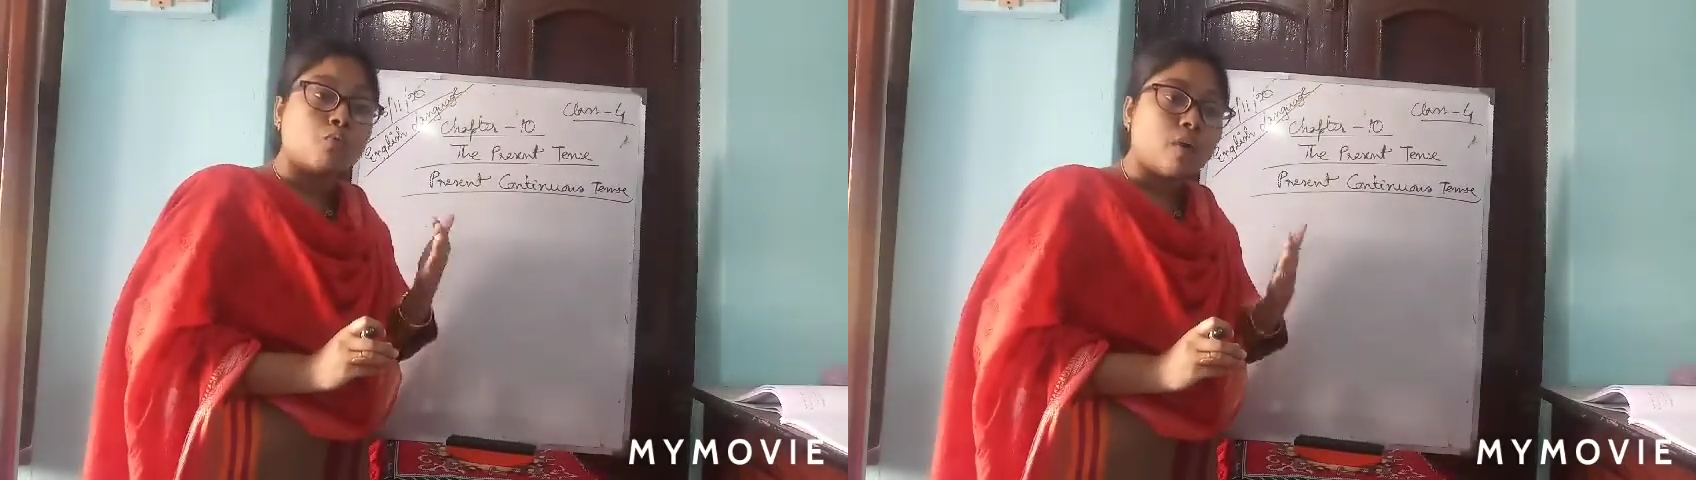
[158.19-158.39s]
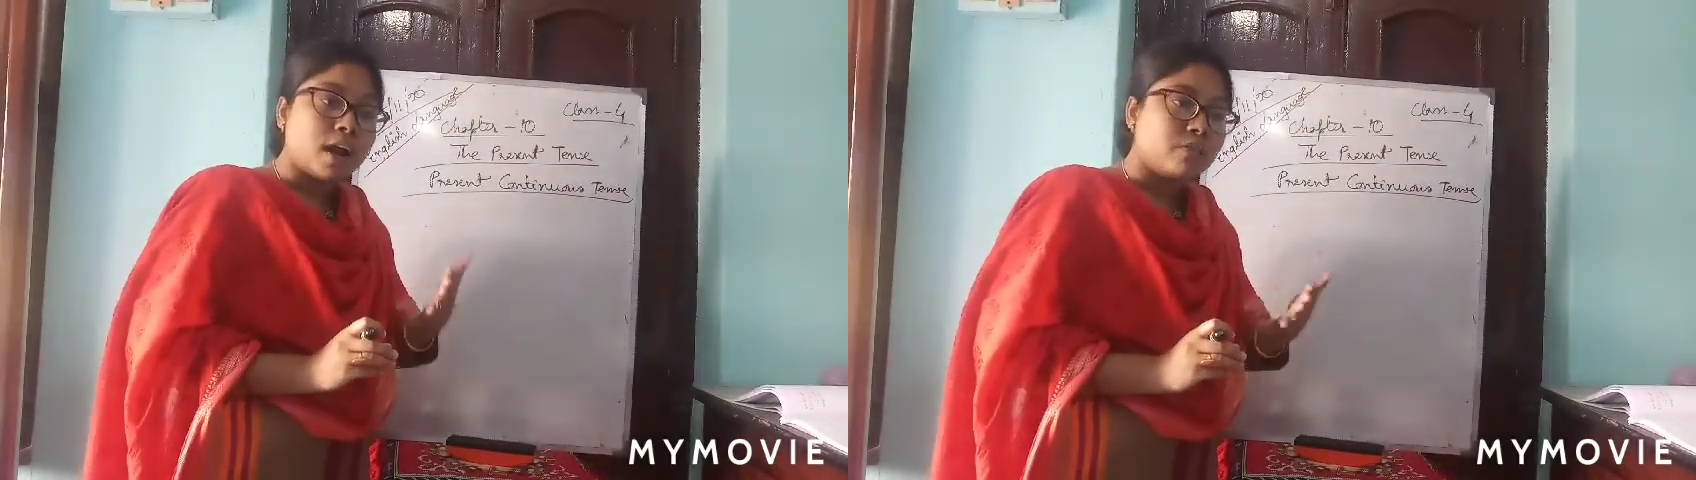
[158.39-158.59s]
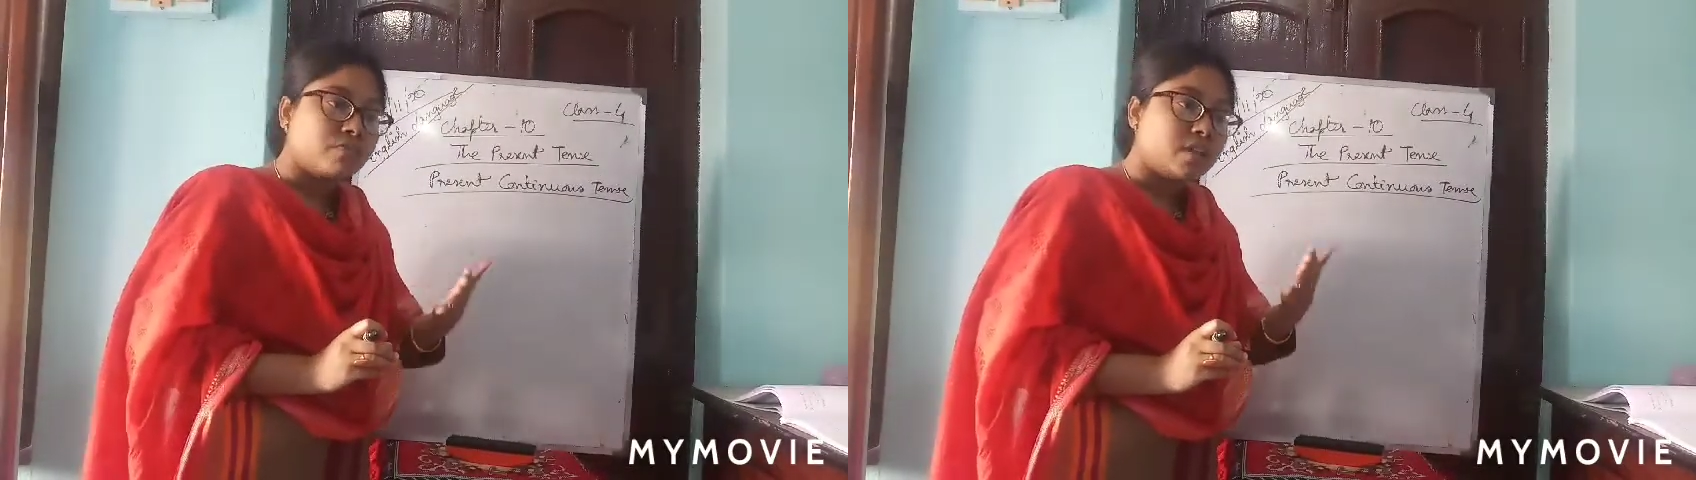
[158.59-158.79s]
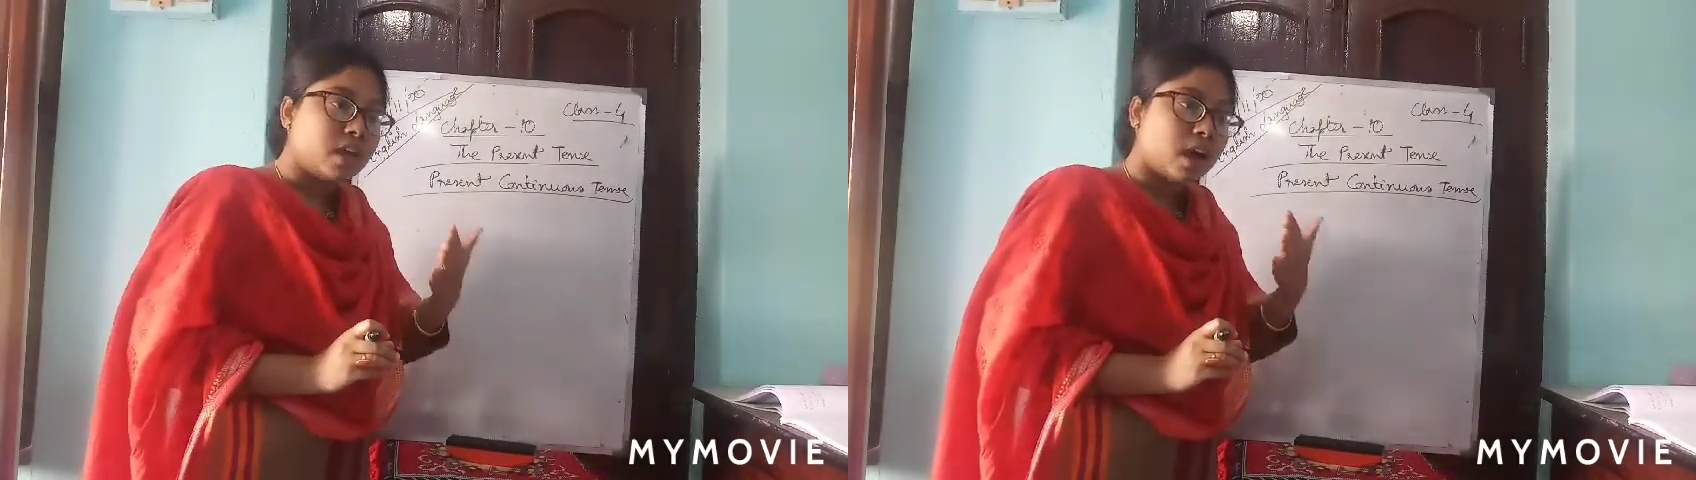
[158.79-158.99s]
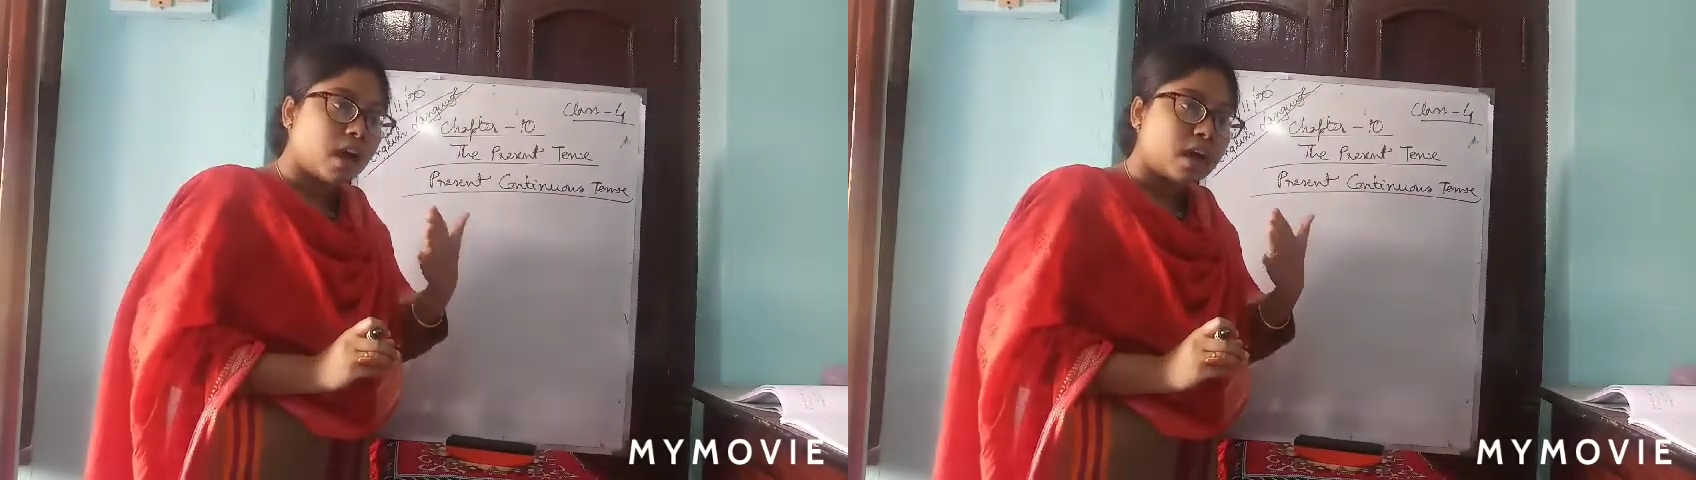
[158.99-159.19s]
what
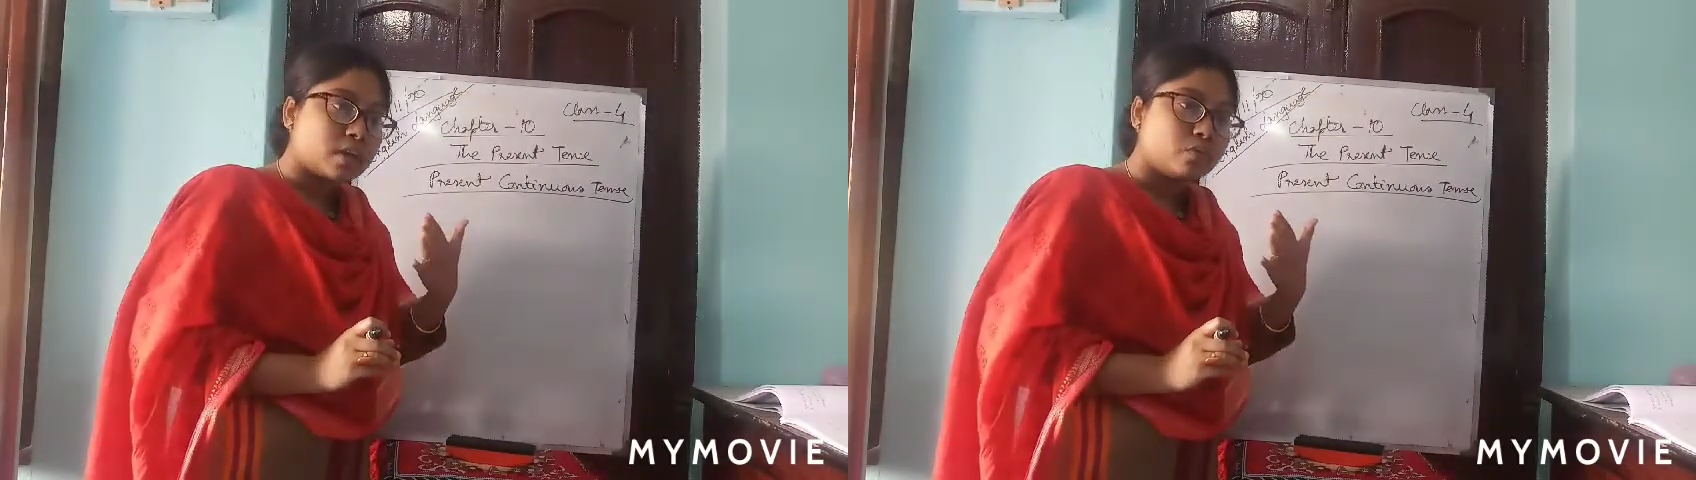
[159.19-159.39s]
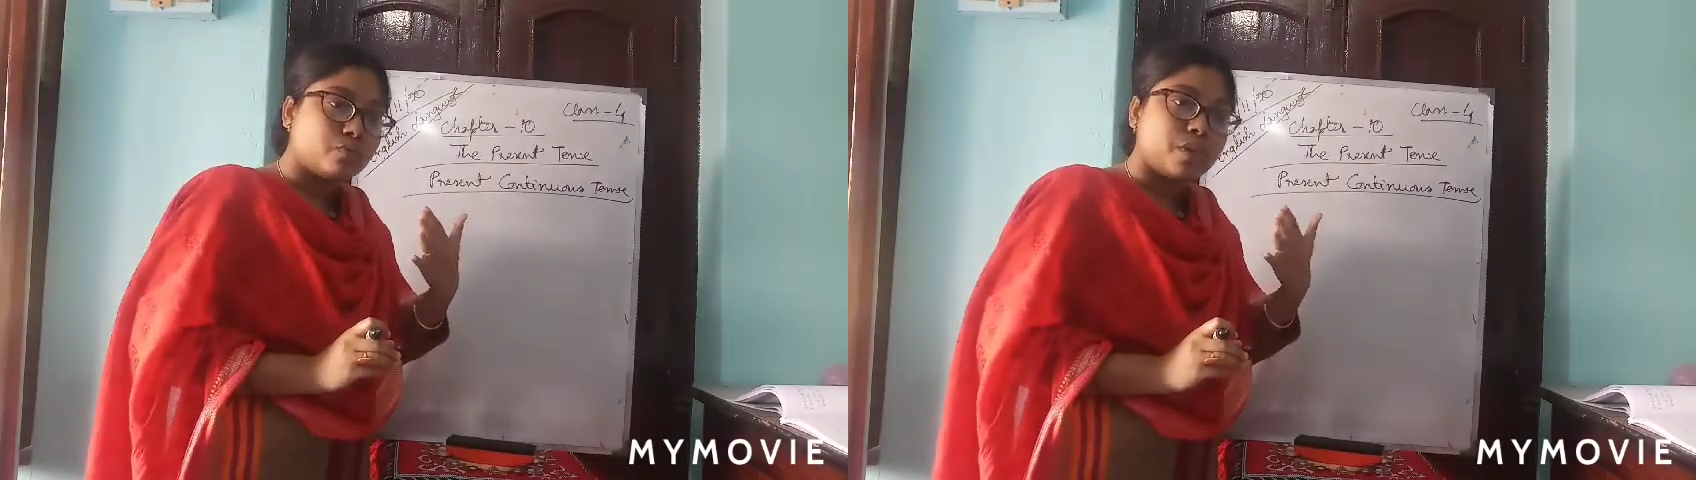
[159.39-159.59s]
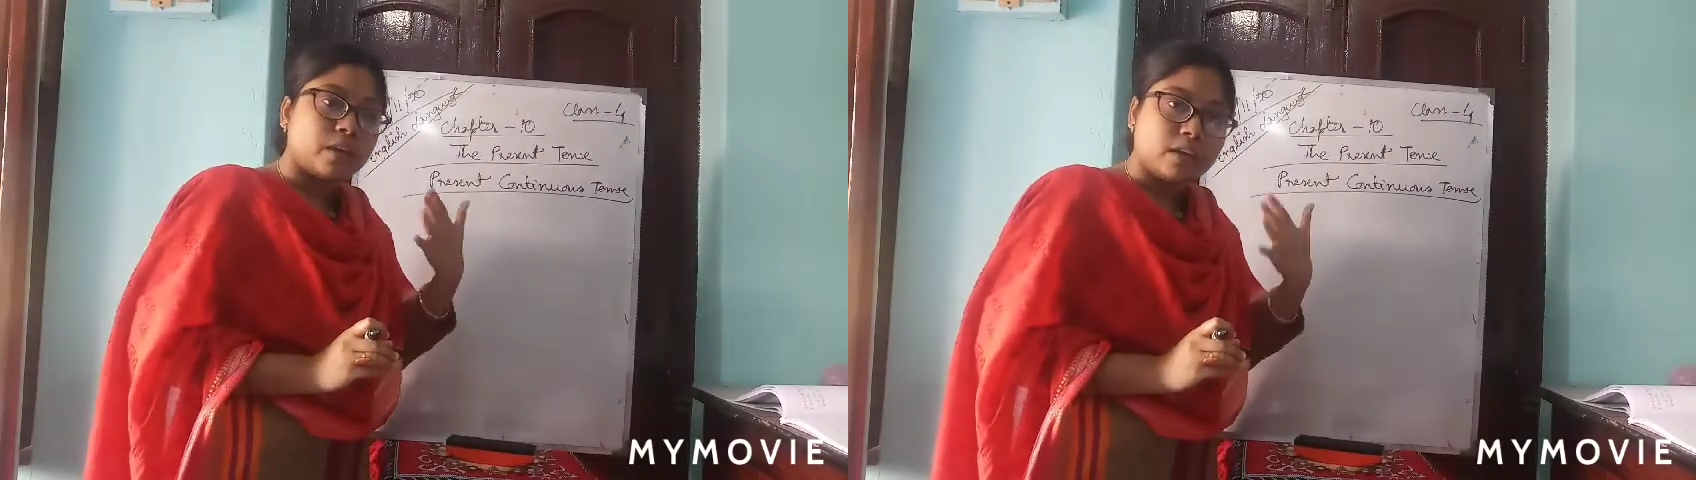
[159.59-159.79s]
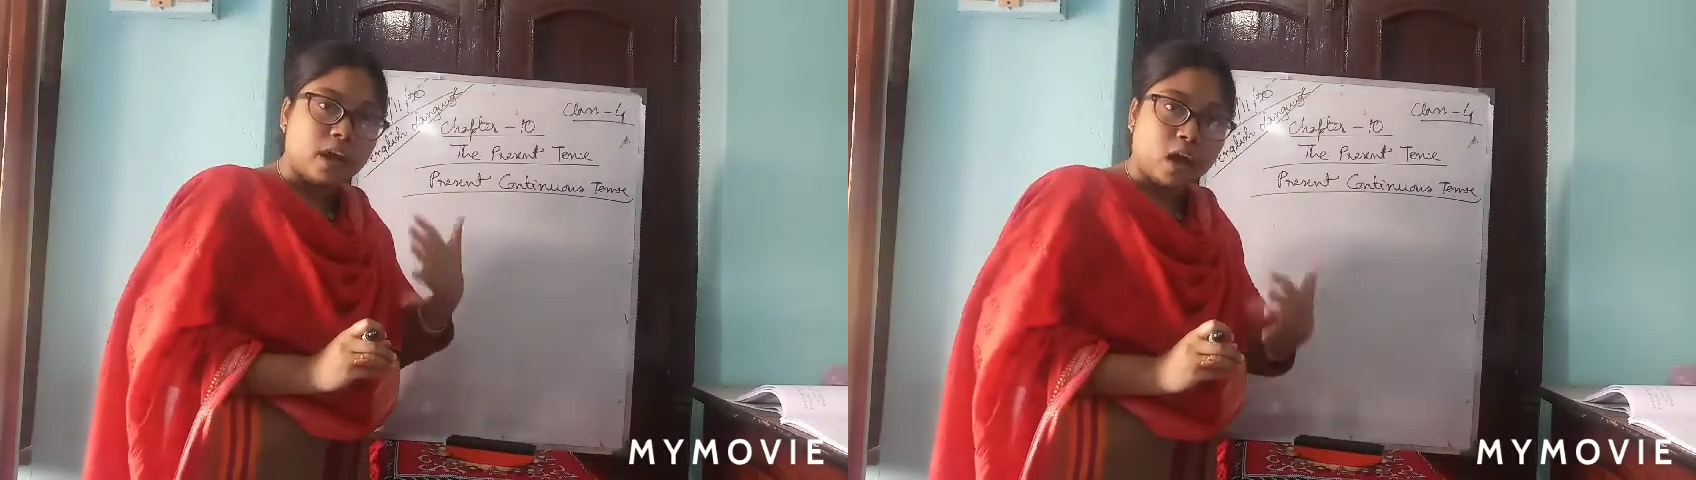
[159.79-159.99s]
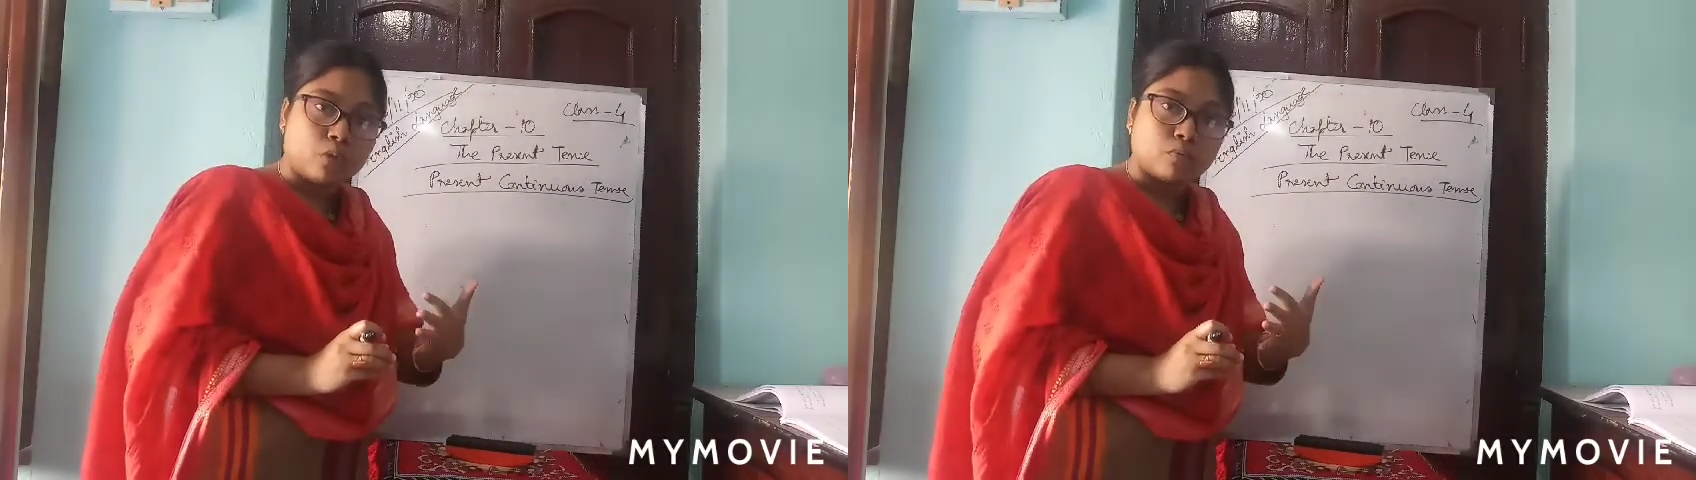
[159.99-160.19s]
we are doing
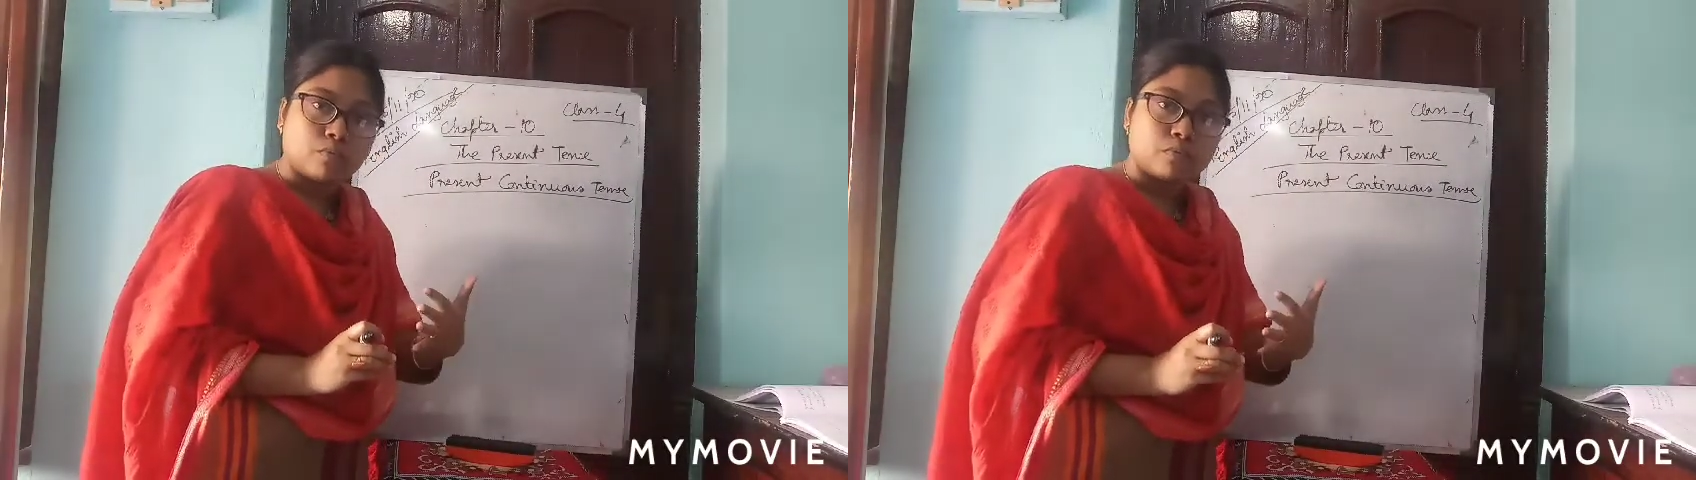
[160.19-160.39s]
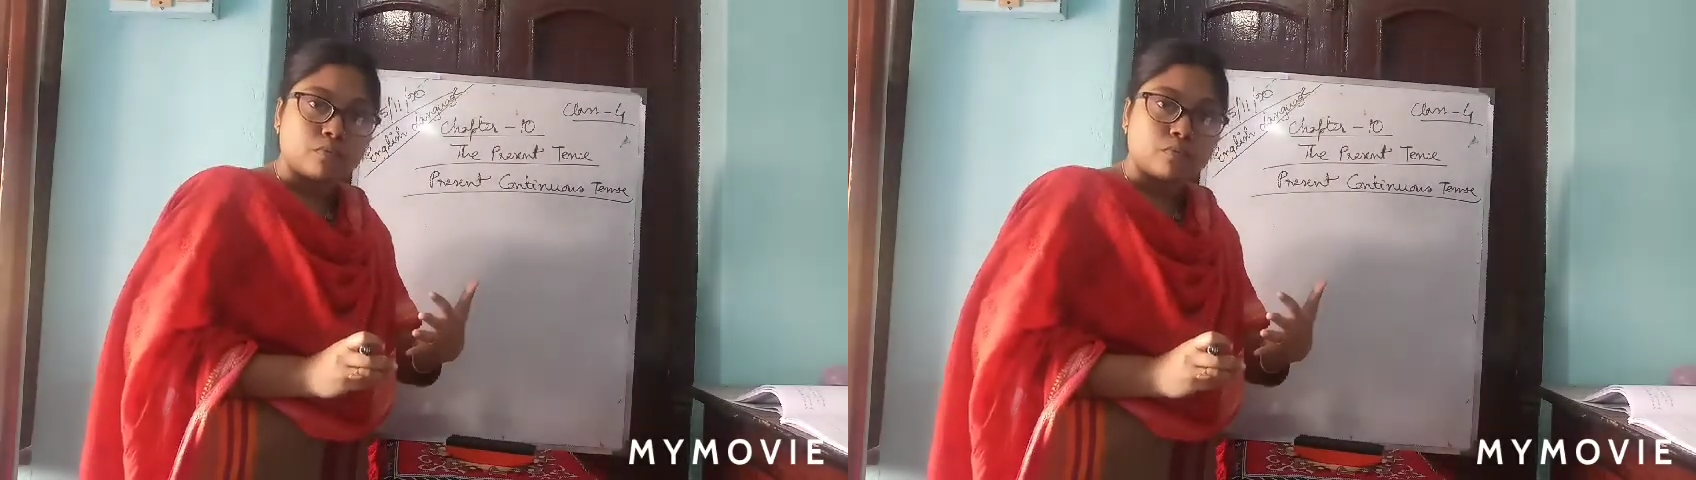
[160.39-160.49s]
now.